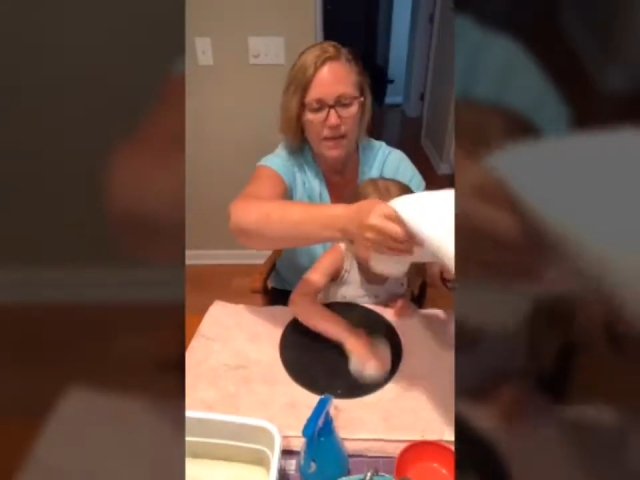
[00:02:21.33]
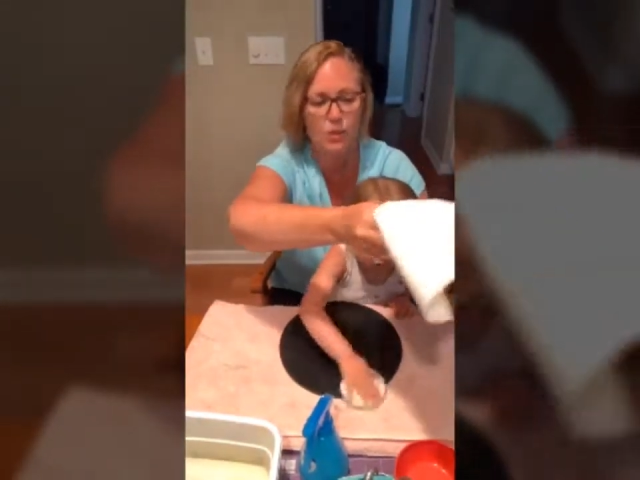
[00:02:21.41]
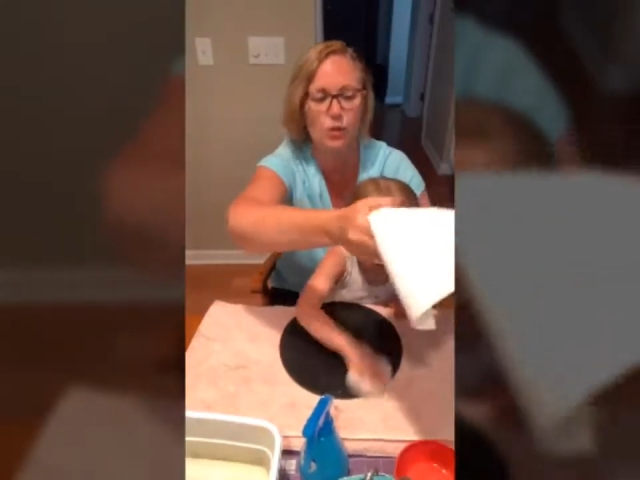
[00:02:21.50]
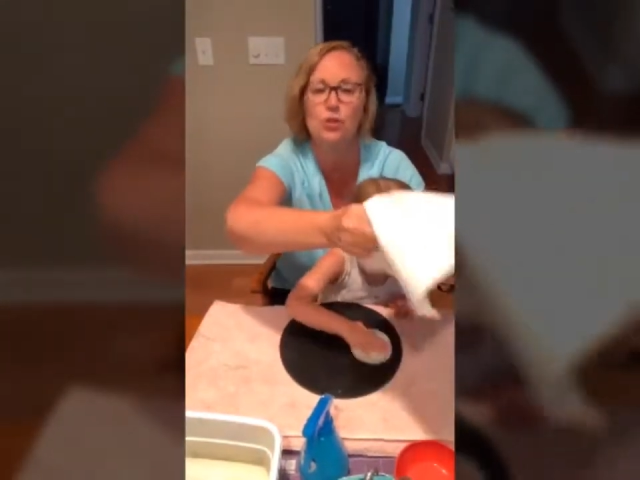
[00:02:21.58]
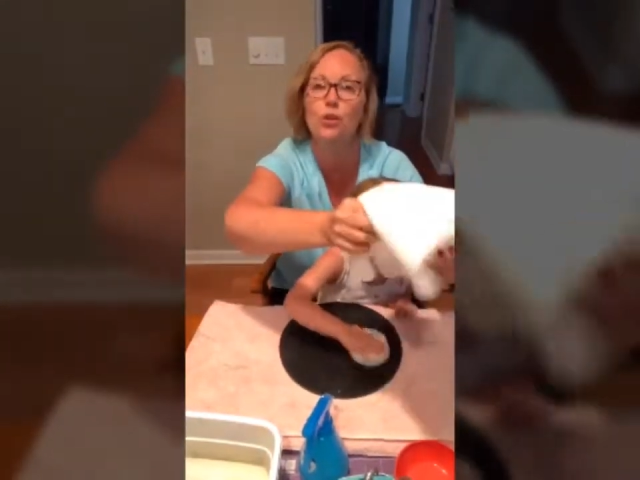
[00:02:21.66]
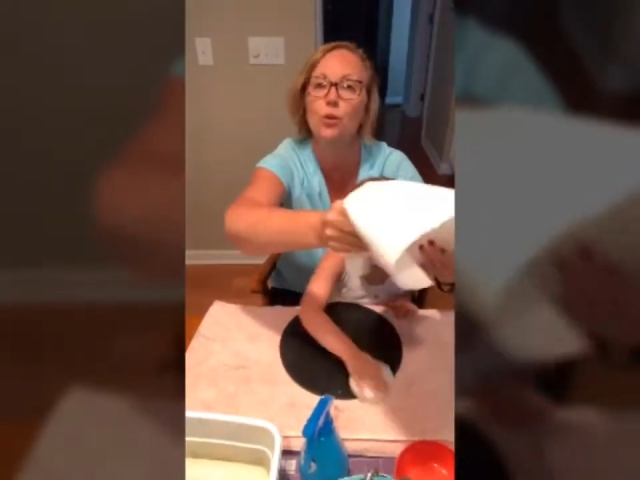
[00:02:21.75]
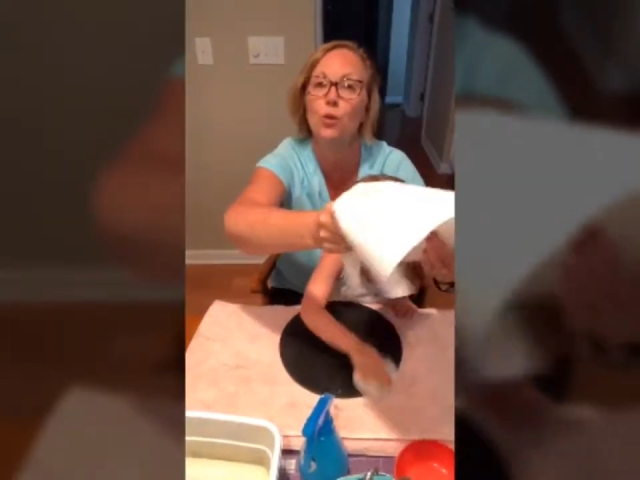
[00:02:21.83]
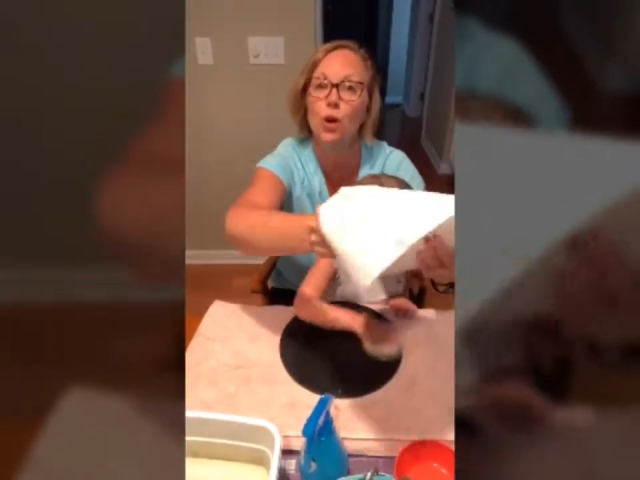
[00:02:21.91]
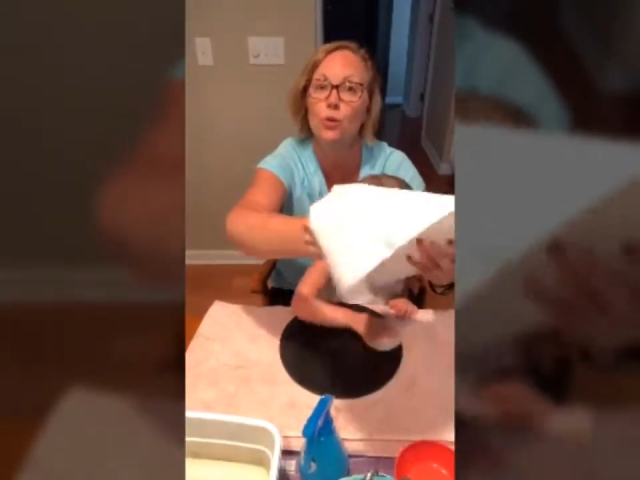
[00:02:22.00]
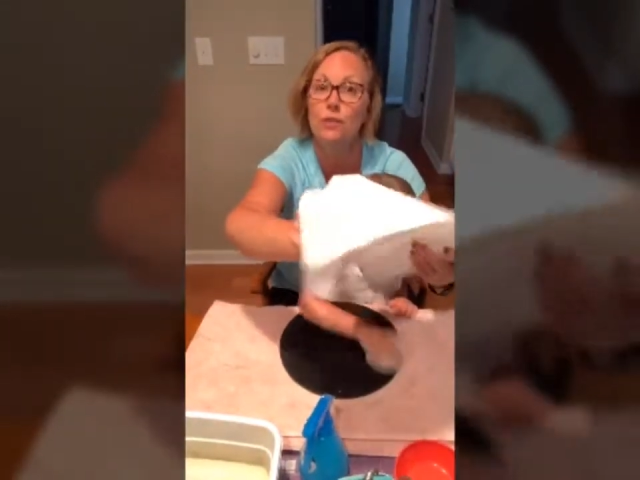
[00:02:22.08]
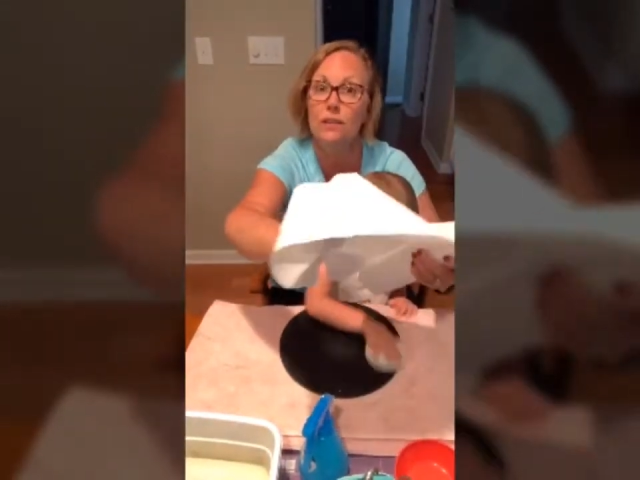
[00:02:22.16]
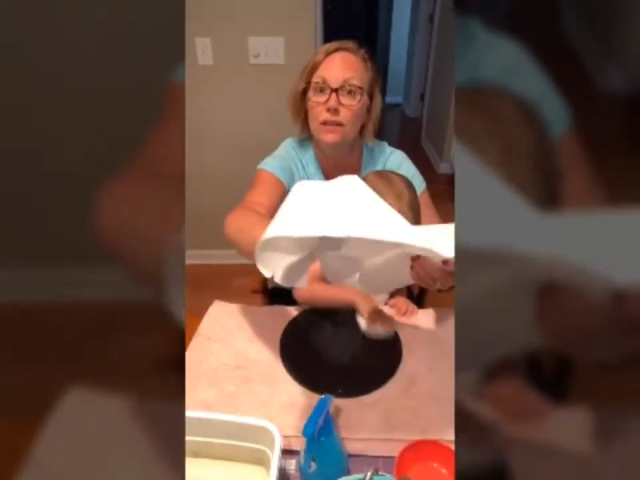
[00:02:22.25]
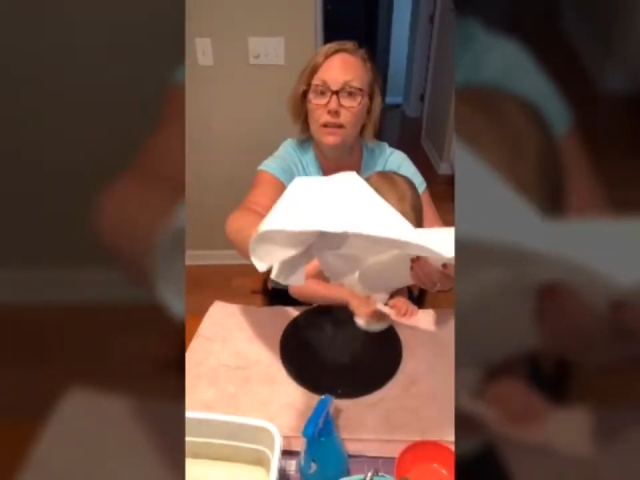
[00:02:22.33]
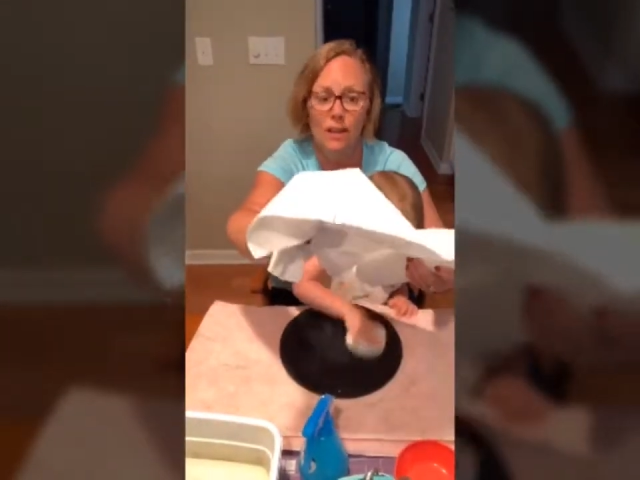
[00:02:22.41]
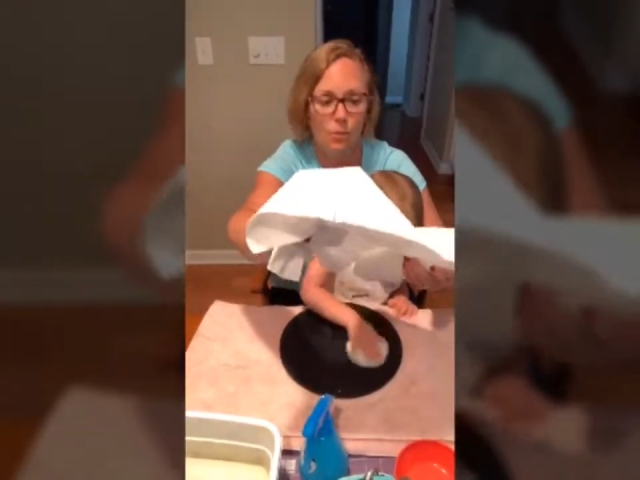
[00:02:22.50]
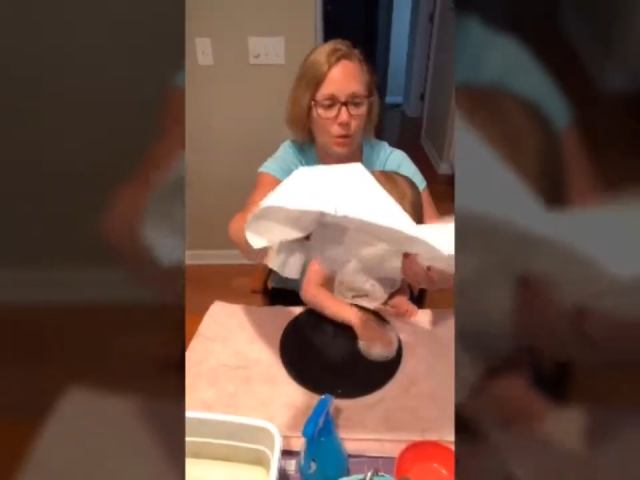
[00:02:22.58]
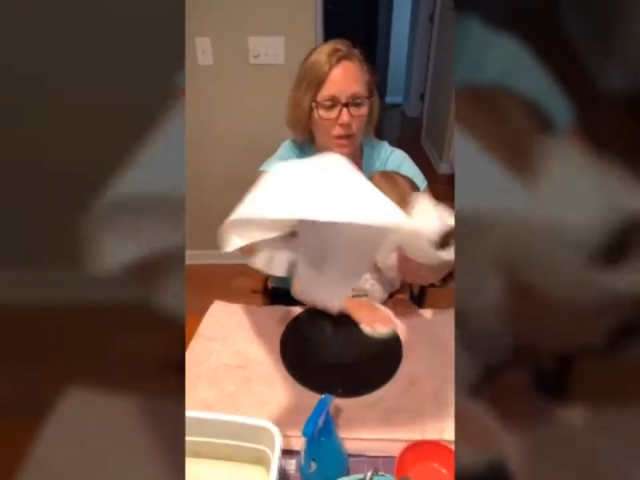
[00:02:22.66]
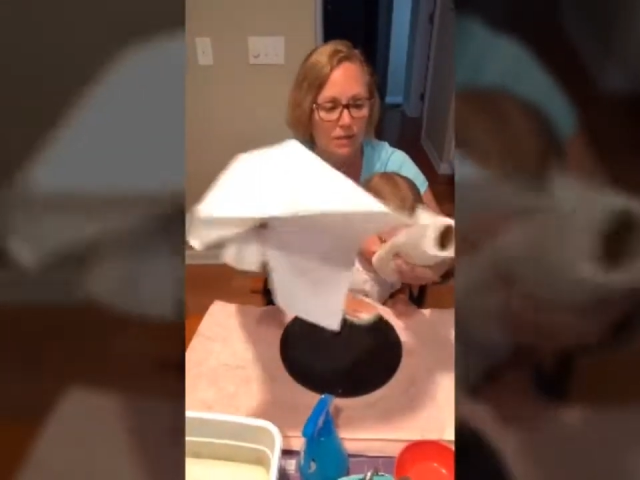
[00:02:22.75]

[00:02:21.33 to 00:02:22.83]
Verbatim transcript: there's no ghosting and we